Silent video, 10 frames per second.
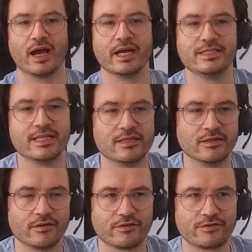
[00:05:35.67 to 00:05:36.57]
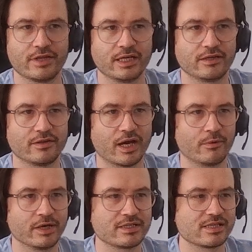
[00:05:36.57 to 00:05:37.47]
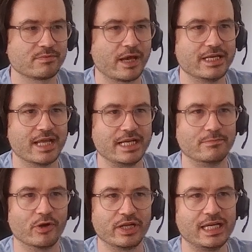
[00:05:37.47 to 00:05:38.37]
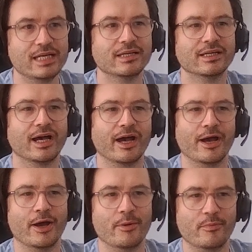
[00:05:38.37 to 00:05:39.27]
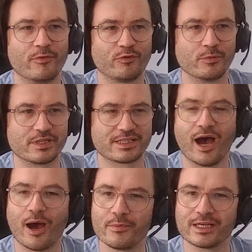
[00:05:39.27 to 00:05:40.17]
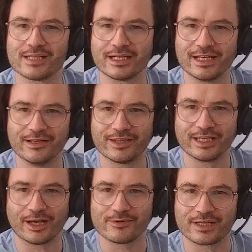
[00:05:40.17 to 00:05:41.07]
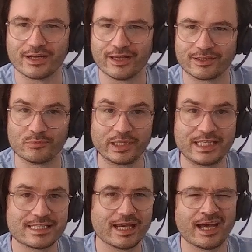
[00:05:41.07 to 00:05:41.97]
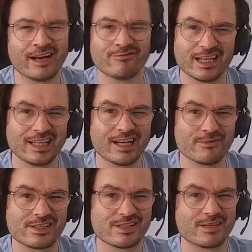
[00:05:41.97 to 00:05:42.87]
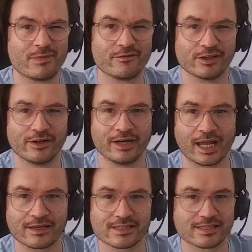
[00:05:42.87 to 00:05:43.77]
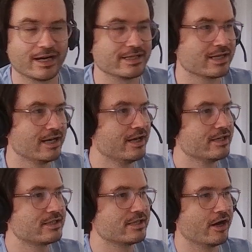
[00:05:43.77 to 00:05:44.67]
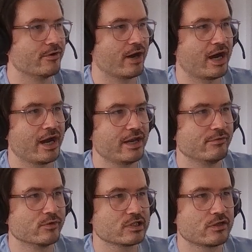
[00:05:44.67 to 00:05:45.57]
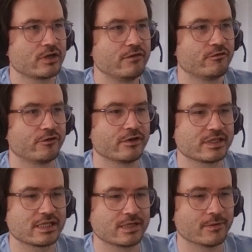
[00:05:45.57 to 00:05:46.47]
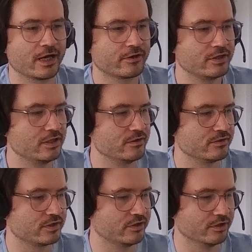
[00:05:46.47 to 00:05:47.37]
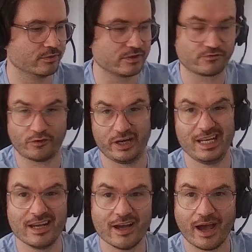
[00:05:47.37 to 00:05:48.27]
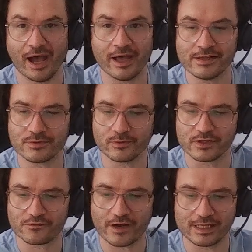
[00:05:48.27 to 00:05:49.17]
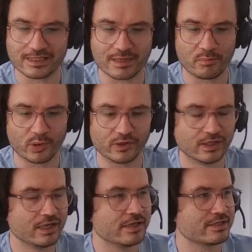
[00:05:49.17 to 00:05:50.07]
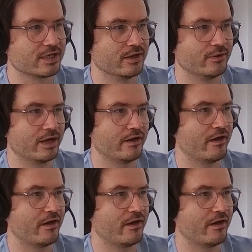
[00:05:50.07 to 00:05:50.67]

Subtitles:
I didn't think that I wanted to spend any money from the start because I didn't think I was going to complete it. And really, it was just a bit of a learning exercise. So I was looking for a system that I could use that was free and was fairly simple. So